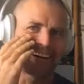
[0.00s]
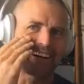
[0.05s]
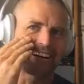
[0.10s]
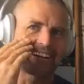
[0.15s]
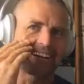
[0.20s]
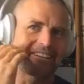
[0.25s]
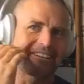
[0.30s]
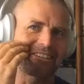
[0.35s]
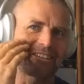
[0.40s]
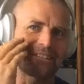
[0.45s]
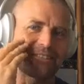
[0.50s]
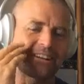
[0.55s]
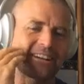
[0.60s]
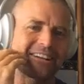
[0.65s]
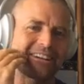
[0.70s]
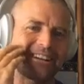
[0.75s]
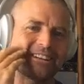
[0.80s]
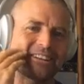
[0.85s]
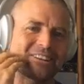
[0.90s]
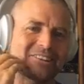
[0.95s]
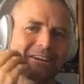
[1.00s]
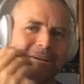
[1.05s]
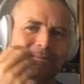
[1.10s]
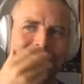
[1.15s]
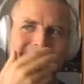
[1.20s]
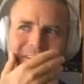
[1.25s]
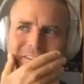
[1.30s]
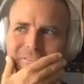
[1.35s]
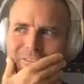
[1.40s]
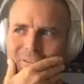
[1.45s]
going to interrupt
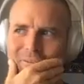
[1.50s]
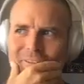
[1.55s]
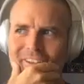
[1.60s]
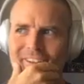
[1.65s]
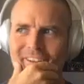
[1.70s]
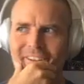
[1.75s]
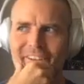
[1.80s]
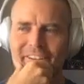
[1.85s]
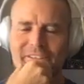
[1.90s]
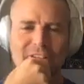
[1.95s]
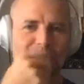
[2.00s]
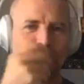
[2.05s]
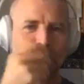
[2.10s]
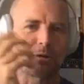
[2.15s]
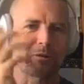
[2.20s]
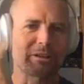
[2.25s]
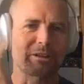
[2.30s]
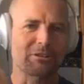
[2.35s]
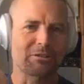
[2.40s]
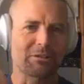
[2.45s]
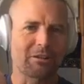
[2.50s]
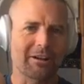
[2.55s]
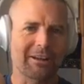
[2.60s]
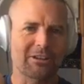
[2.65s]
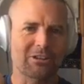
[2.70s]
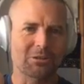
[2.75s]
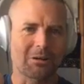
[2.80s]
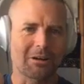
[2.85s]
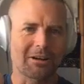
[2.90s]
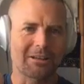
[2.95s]
you for a minute, because I've already cried
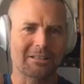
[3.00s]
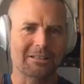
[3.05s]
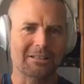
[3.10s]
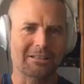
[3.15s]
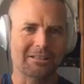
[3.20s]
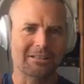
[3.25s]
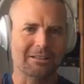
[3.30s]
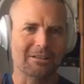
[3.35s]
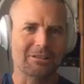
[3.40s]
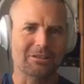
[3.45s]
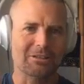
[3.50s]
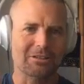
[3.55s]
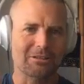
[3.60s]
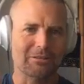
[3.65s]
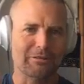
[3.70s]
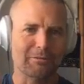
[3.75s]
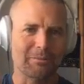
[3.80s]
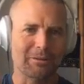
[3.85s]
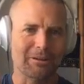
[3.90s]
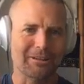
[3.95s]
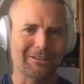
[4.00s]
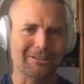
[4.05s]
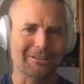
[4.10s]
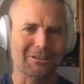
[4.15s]
twice since you've been